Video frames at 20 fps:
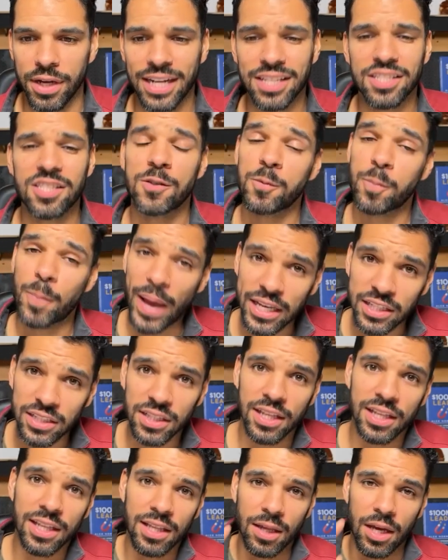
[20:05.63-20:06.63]
And
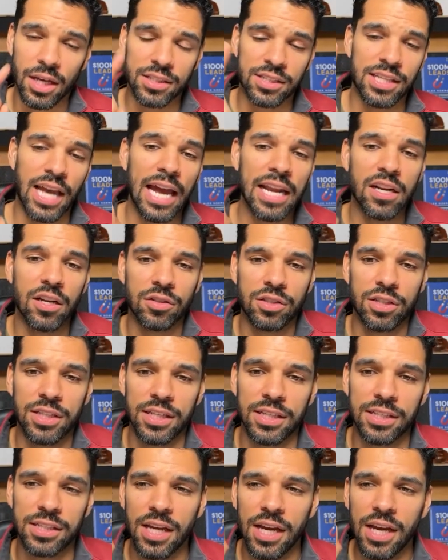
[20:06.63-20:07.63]
especially, side note to
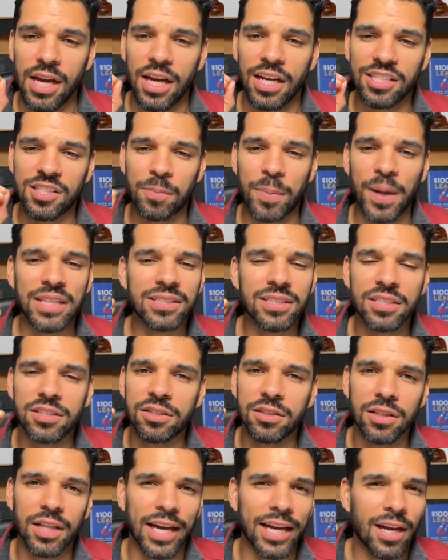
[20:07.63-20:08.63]
this, especially
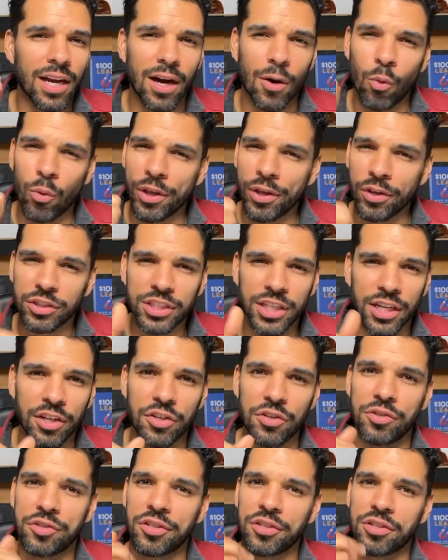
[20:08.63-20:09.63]
to like wheelchair
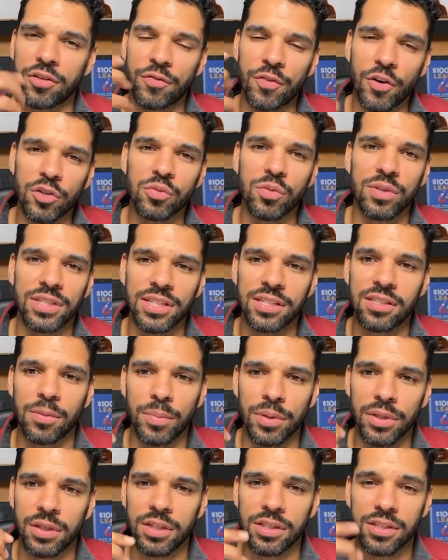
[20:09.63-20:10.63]
users or folks with
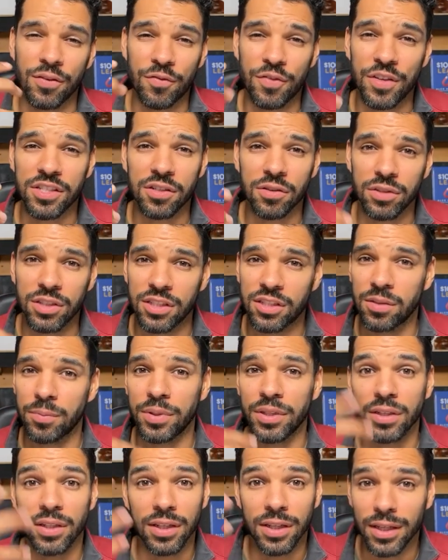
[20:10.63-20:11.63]
disabilities, a physical
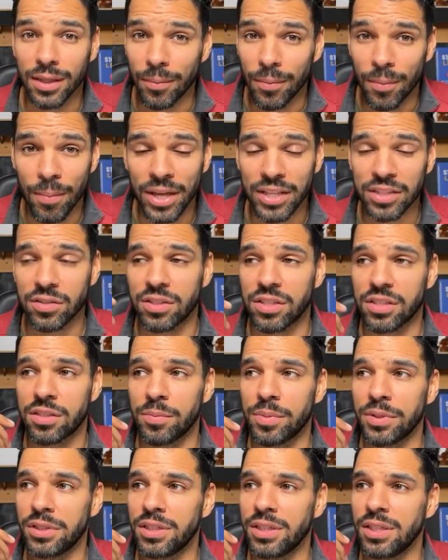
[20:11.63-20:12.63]
disability, a mental
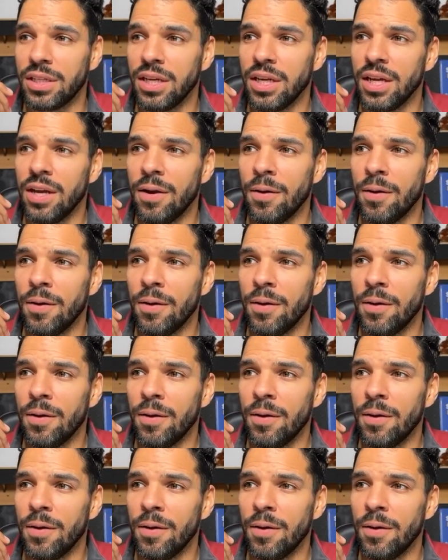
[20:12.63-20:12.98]
disability.